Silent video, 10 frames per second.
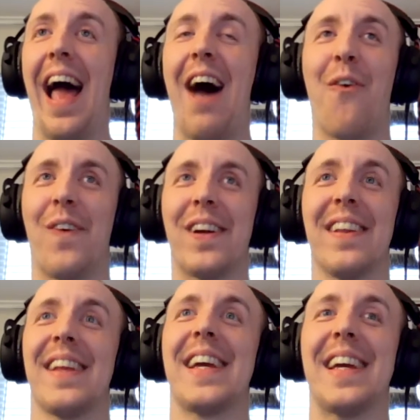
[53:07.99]

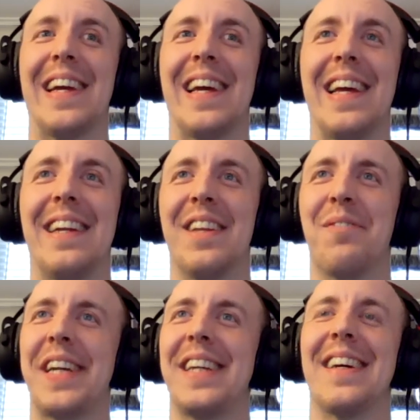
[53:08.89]
outwardly in the
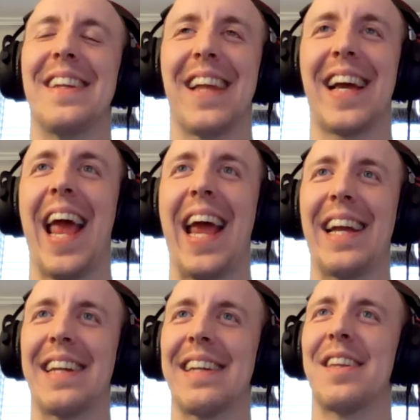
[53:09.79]
media like
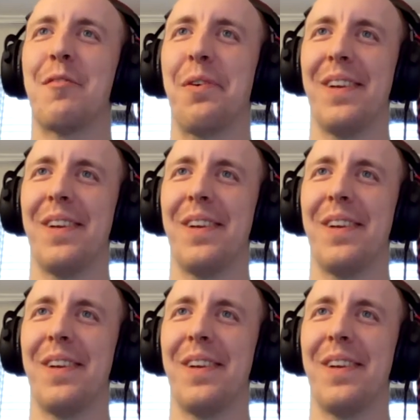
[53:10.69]
hated the